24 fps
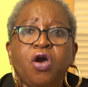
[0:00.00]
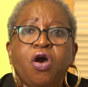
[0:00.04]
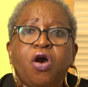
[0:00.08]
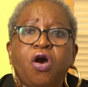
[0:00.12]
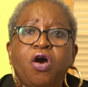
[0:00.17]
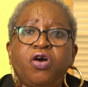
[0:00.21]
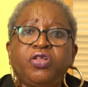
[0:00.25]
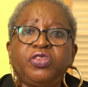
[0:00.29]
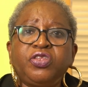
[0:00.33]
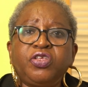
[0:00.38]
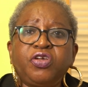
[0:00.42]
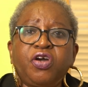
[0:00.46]

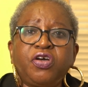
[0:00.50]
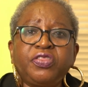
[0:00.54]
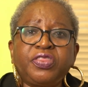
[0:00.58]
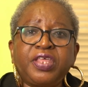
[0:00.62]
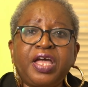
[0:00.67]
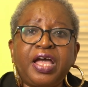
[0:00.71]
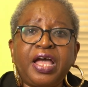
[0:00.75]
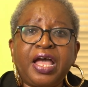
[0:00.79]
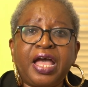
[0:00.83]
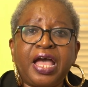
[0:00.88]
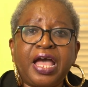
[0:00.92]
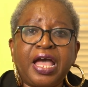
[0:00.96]
On the
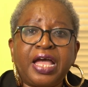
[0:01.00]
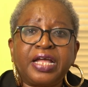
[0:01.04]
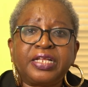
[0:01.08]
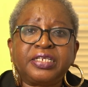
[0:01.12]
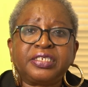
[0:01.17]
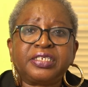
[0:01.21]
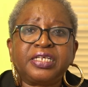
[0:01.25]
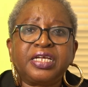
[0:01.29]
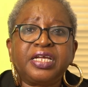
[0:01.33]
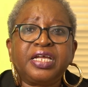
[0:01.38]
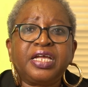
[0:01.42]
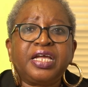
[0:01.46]
other
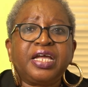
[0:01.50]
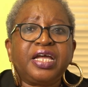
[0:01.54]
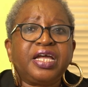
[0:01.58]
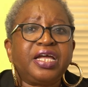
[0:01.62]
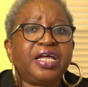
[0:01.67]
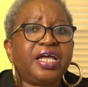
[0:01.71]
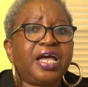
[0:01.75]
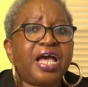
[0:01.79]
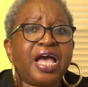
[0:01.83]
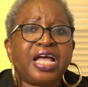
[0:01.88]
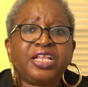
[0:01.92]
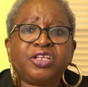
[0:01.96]
hand,
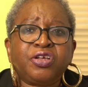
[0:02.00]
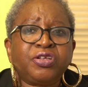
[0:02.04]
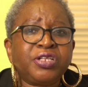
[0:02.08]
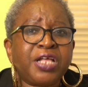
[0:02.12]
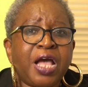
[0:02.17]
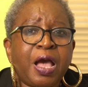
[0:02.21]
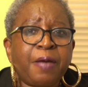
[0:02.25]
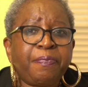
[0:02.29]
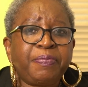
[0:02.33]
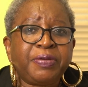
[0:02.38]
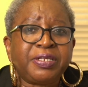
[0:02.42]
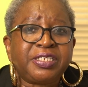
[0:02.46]
an
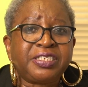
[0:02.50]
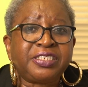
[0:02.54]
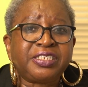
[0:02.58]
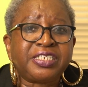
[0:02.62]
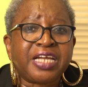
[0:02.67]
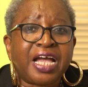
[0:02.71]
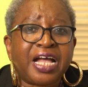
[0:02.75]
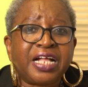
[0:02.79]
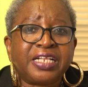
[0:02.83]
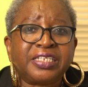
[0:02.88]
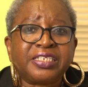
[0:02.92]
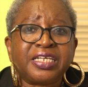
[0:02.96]
unhappy
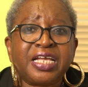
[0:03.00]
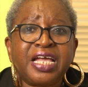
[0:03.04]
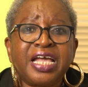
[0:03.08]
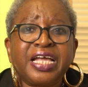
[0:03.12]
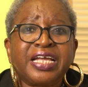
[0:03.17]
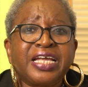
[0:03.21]
child